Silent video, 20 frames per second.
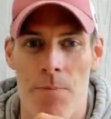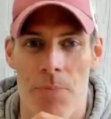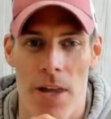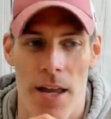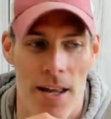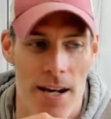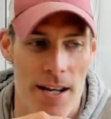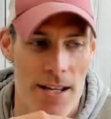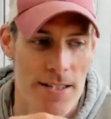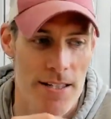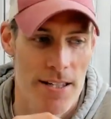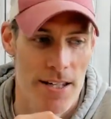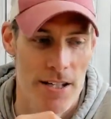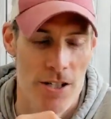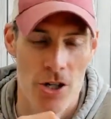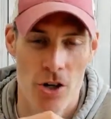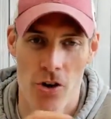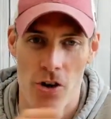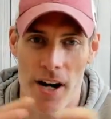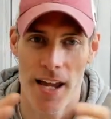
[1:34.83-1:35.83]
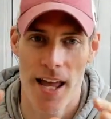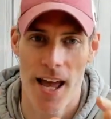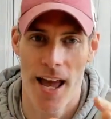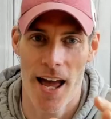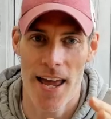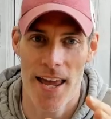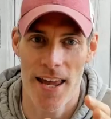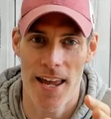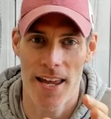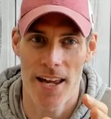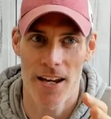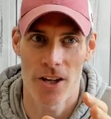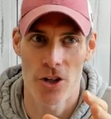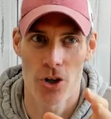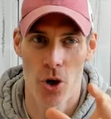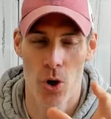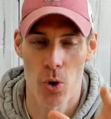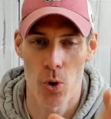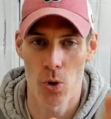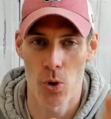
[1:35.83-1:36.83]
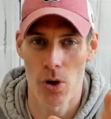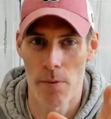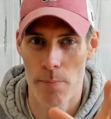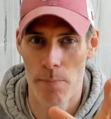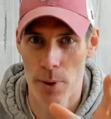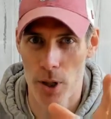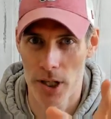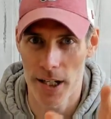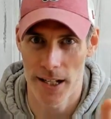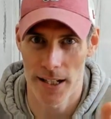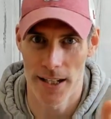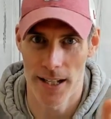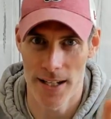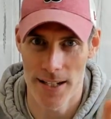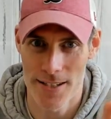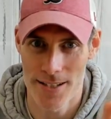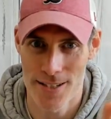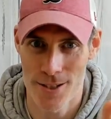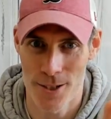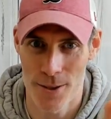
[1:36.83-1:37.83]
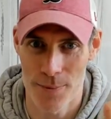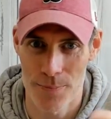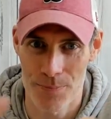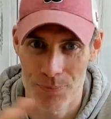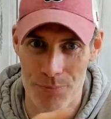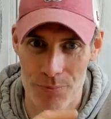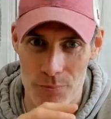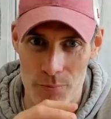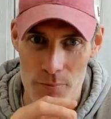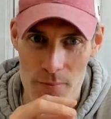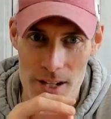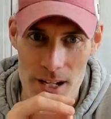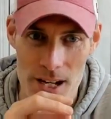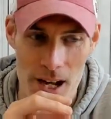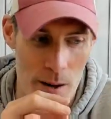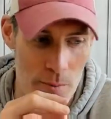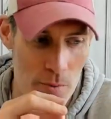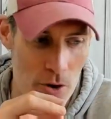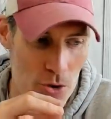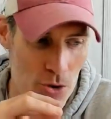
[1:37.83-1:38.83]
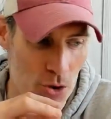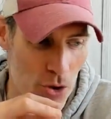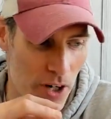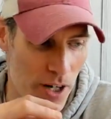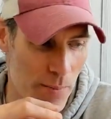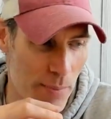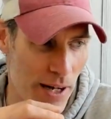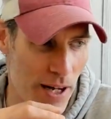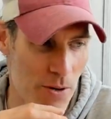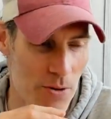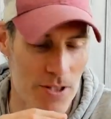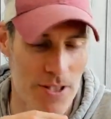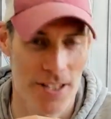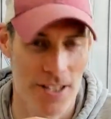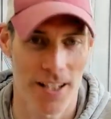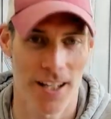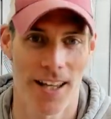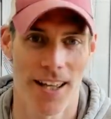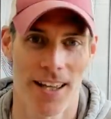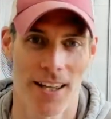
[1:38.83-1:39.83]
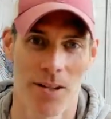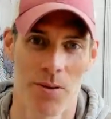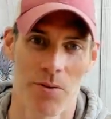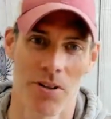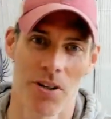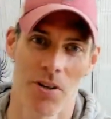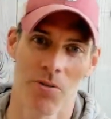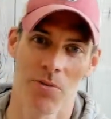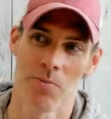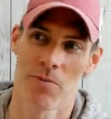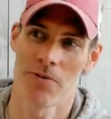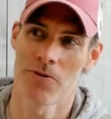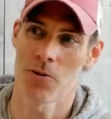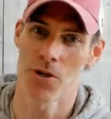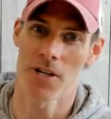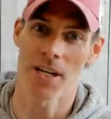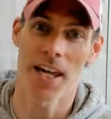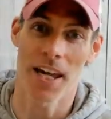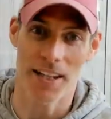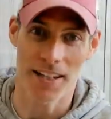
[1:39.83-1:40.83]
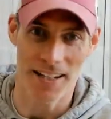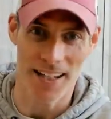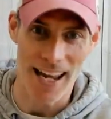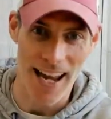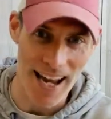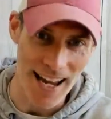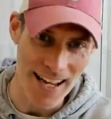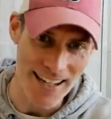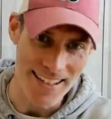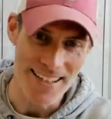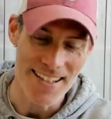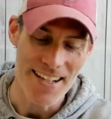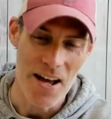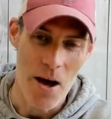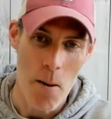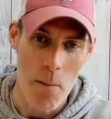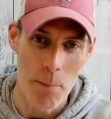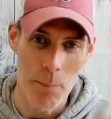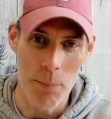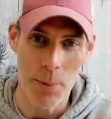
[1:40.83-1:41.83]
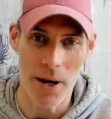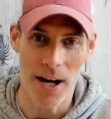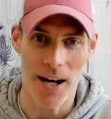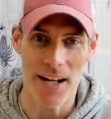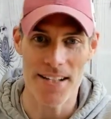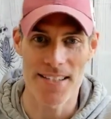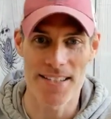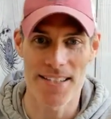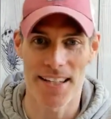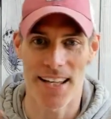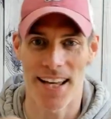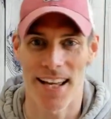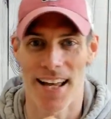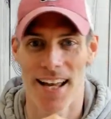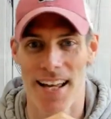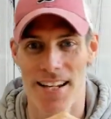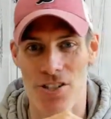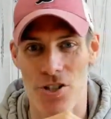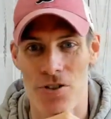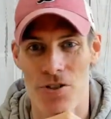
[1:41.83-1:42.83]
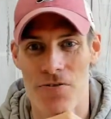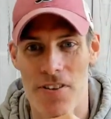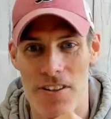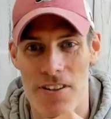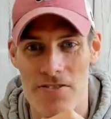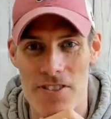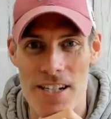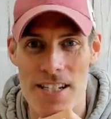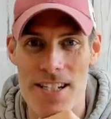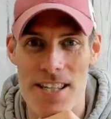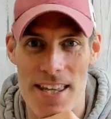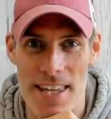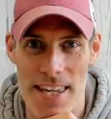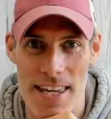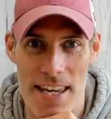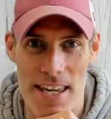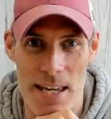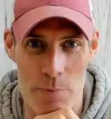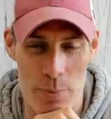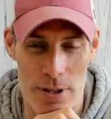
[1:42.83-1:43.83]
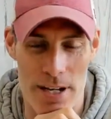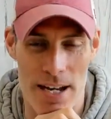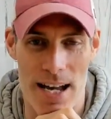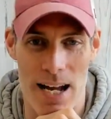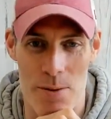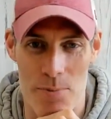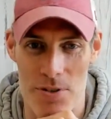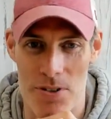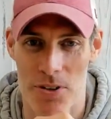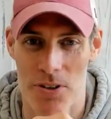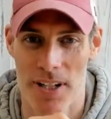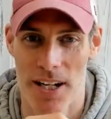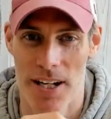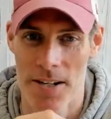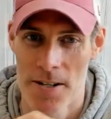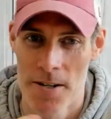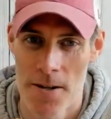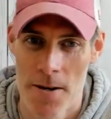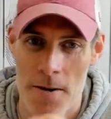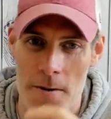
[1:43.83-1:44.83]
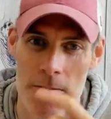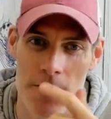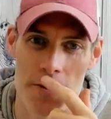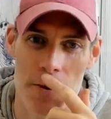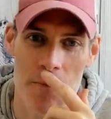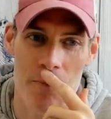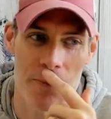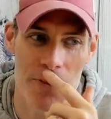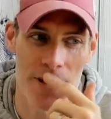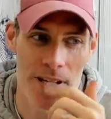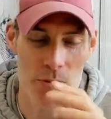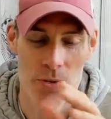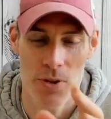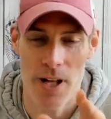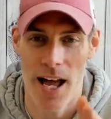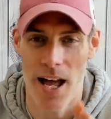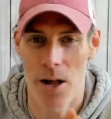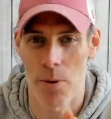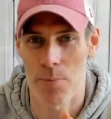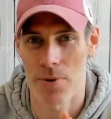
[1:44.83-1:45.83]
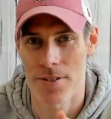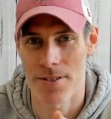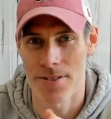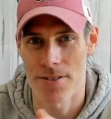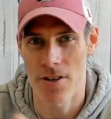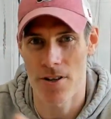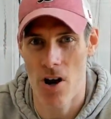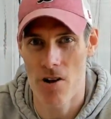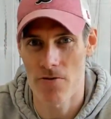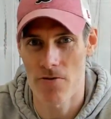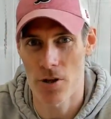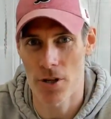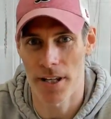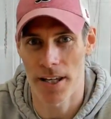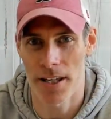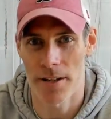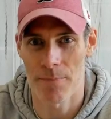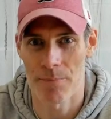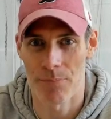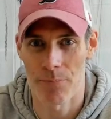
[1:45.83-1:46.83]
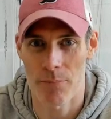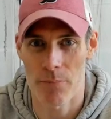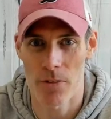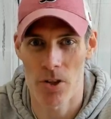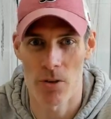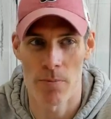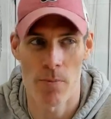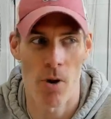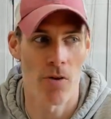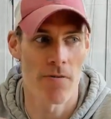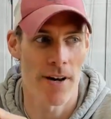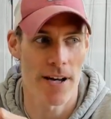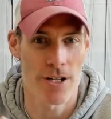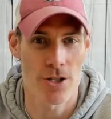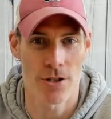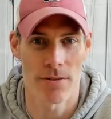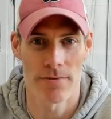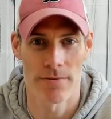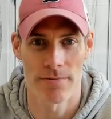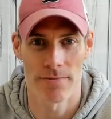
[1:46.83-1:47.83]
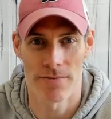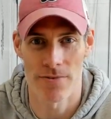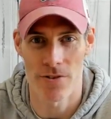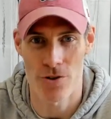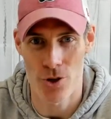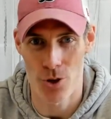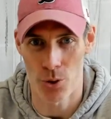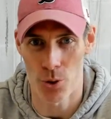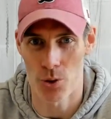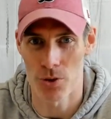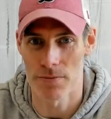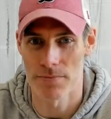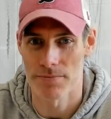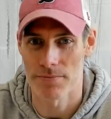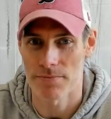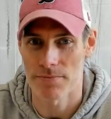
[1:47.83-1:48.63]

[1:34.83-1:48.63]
and it's to create a goal bucket list. I'm not talking about, uh, you know, before you kick the can, but uh, just for the rest of the year perhaps, okay? So this will help skyrocket your motivation for sure.